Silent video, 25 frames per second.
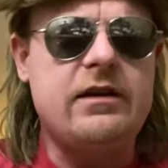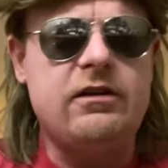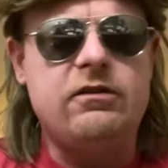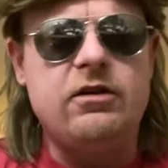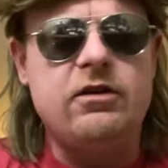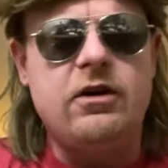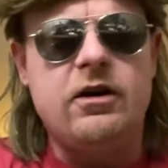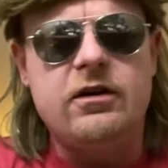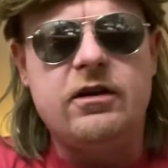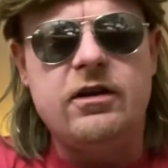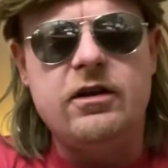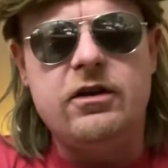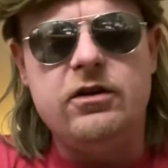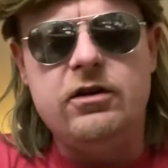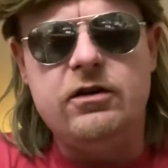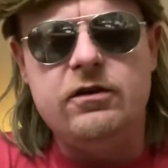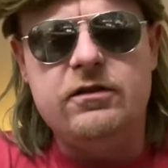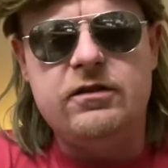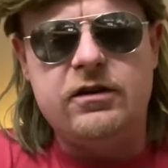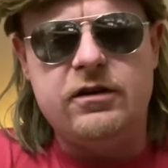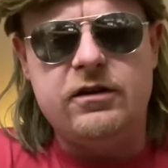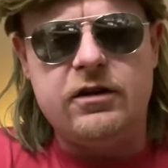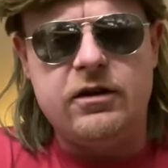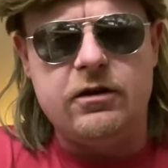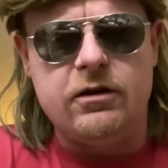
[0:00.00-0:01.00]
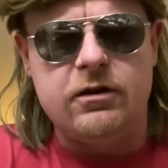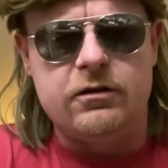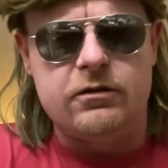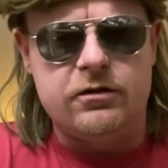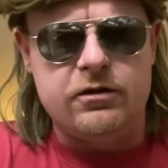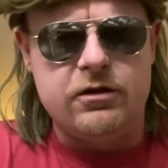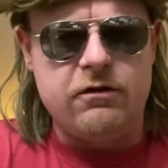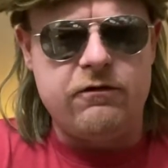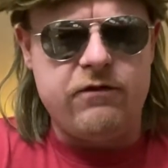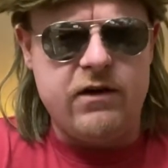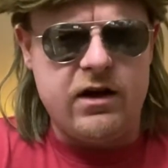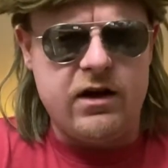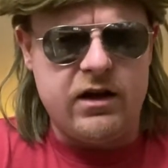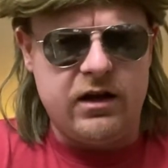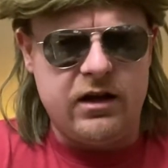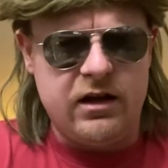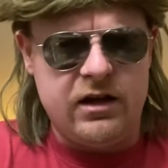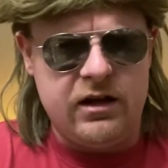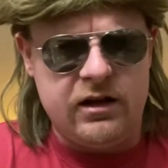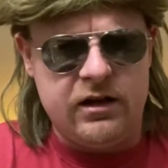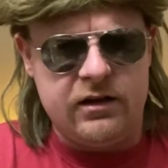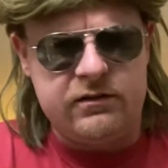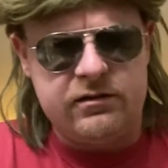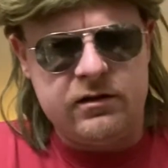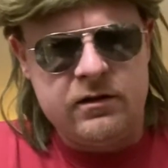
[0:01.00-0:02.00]
to talking to dudes at the urinal, you fucking
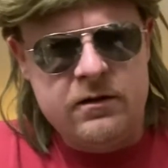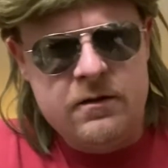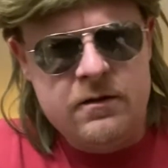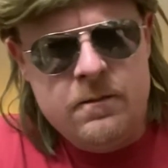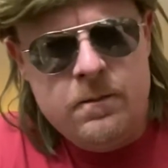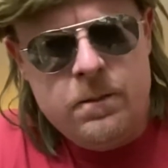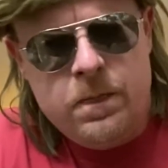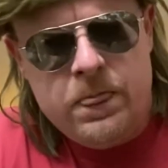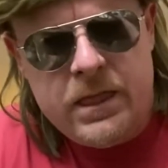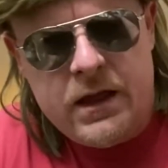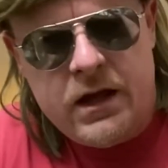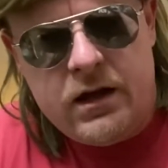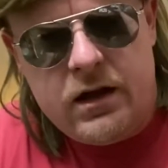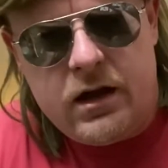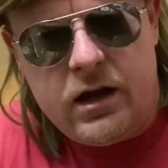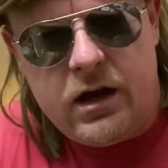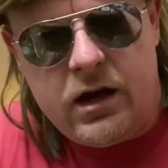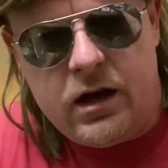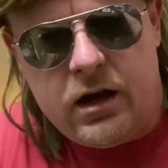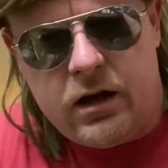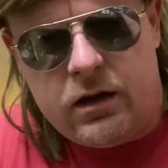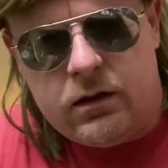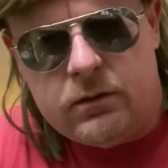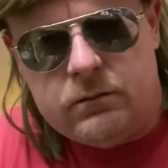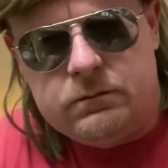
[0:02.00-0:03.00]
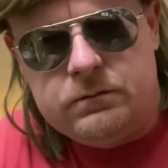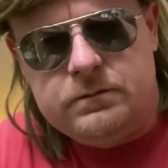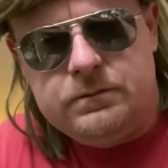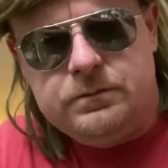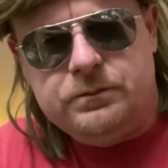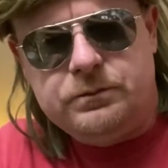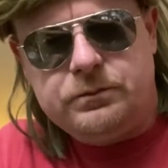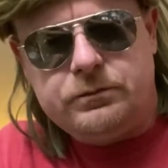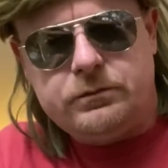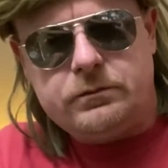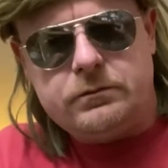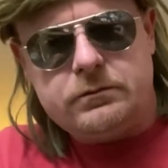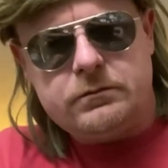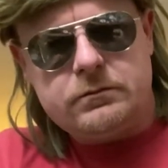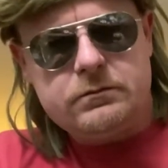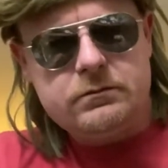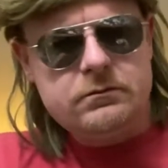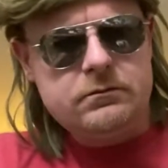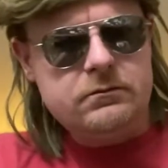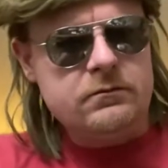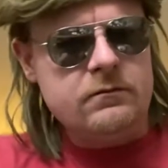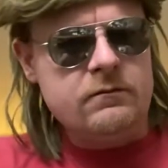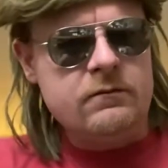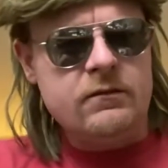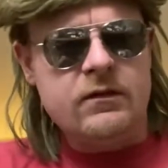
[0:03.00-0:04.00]
idiots. Yeah,
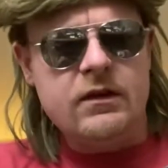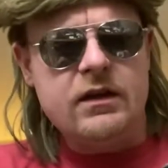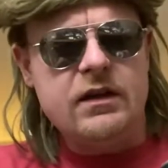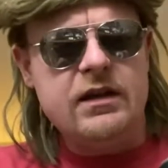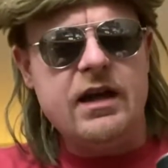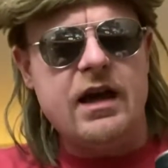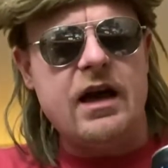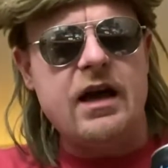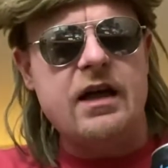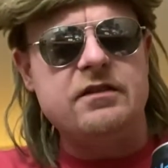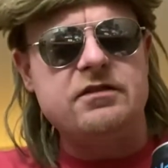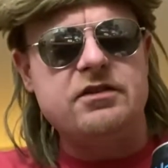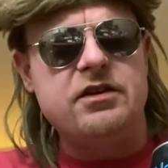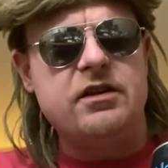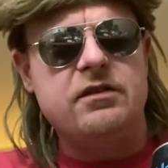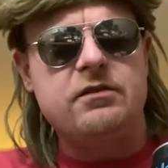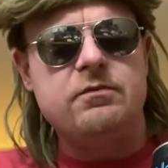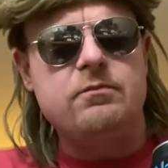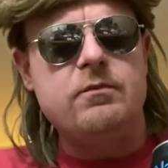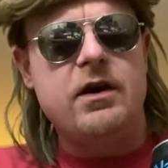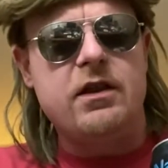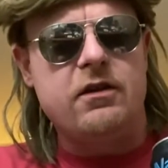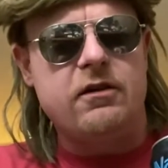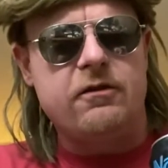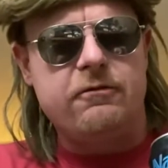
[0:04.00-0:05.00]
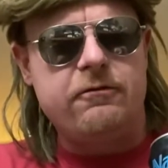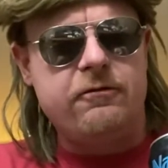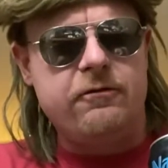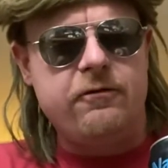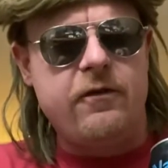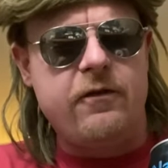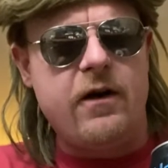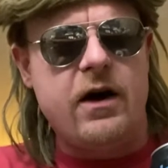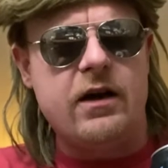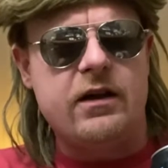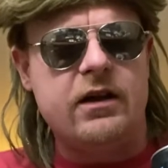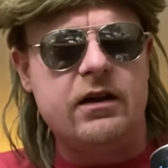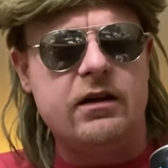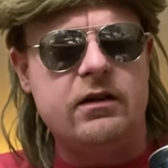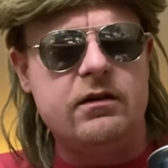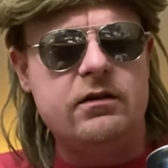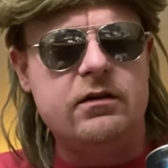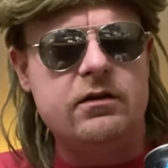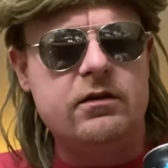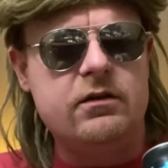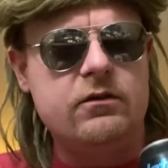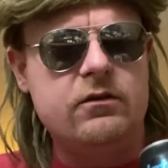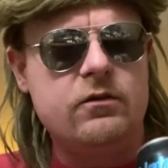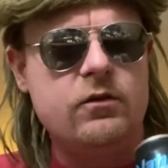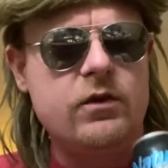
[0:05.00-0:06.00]
it's just motherfucking
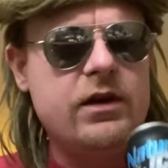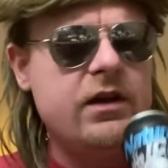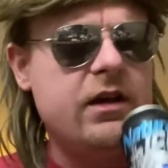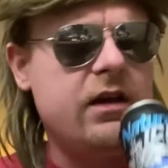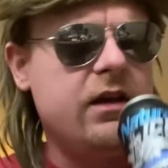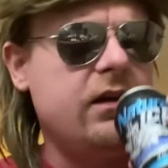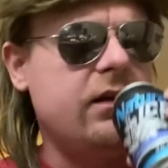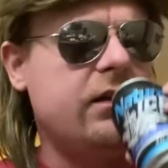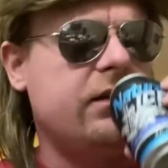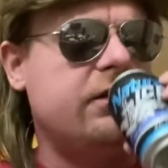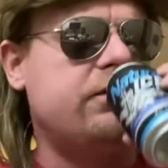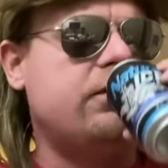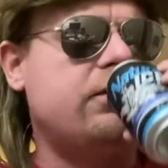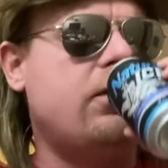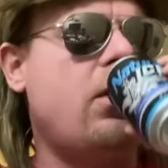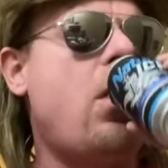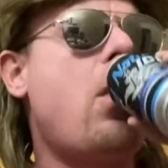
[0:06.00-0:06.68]
ridiculous.